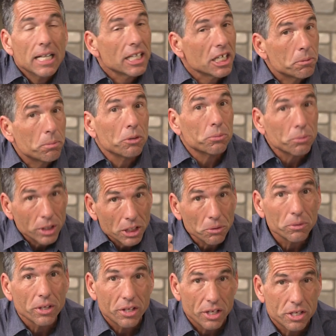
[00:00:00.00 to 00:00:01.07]
Let's be real
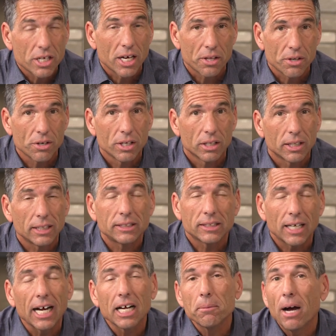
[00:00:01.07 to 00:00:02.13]
with each other. Let's
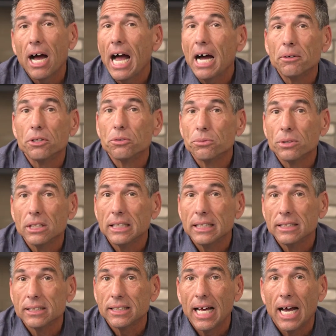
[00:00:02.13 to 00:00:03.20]
talk about how it really
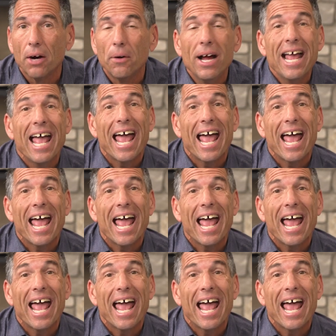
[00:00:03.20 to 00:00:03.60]
is now.